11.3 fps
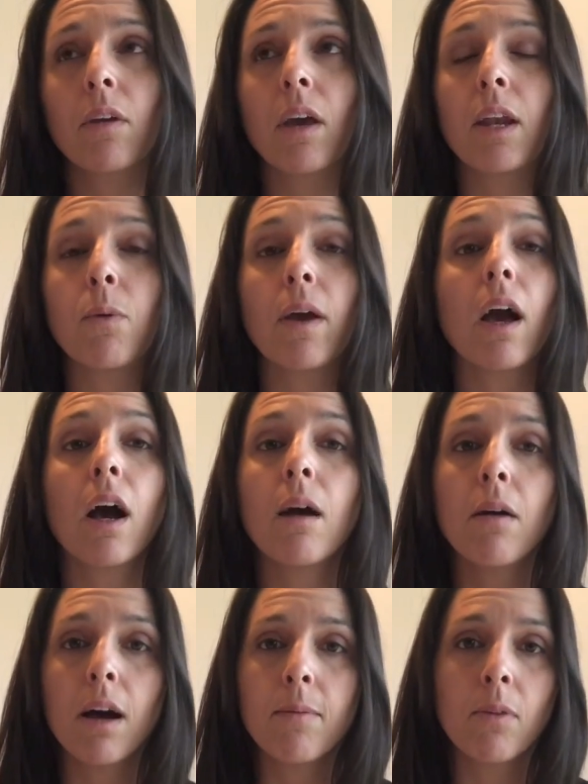anyway,
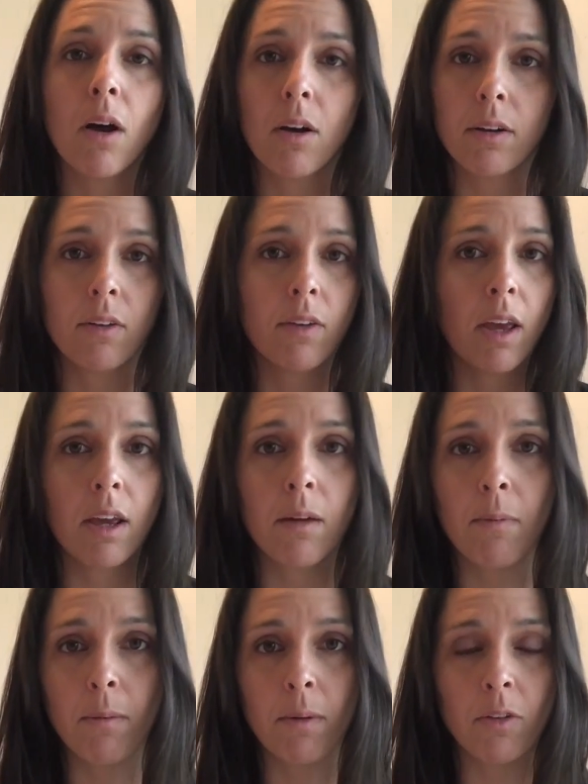I'm not going to take
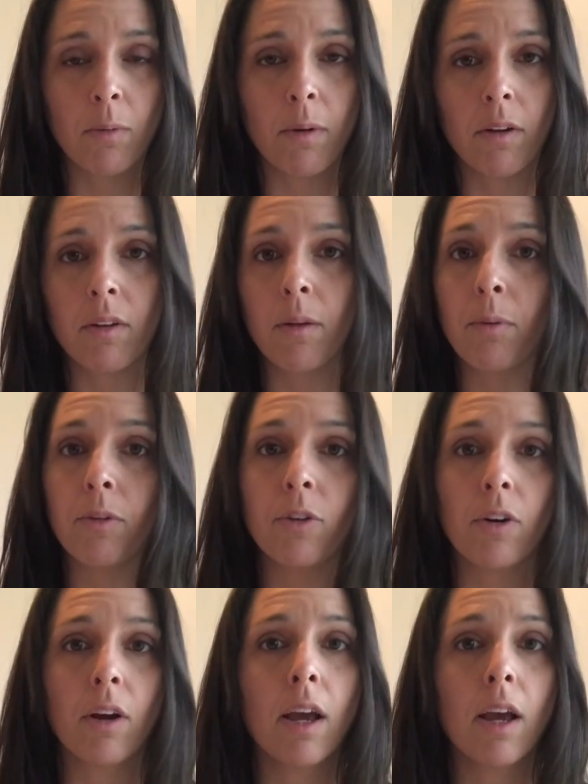my basal body temperature